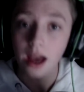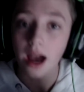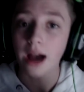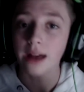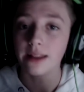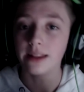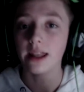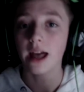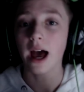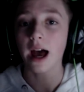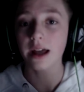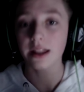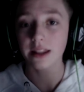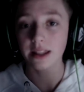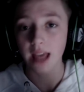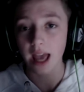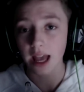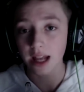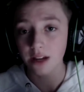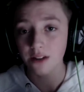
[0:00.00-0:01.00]
And then at
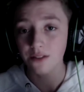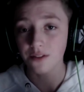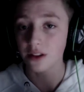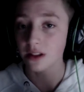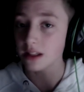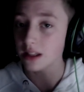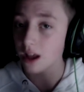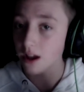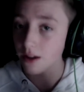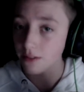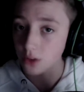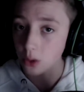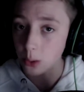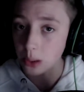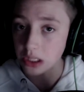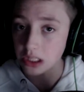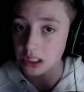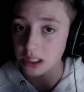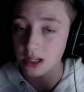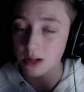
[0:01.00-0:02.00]
the end, for the live
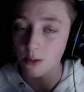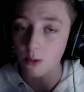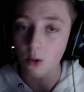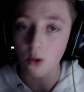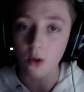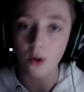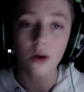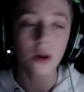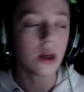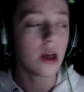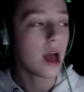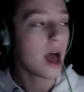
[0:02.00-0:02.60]
UHC War,